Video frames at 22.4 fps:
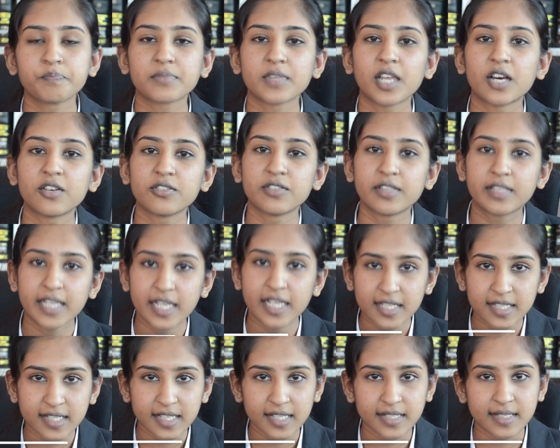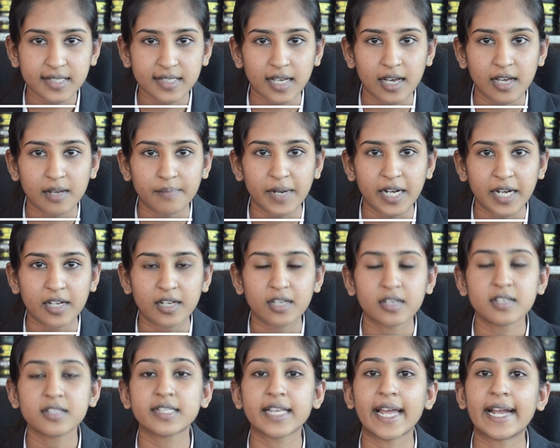Now these 6
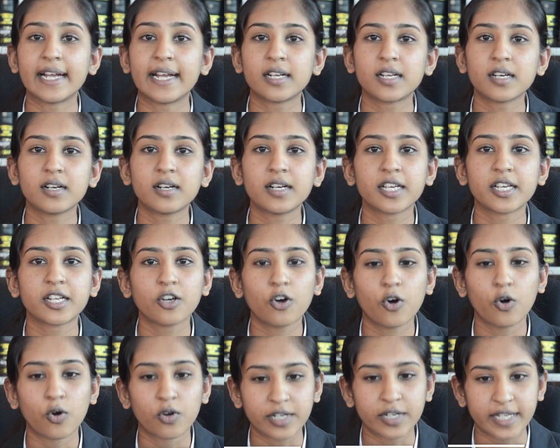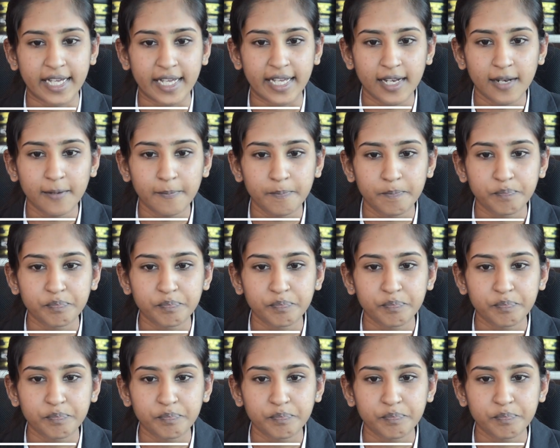carpenters entered in a hotel.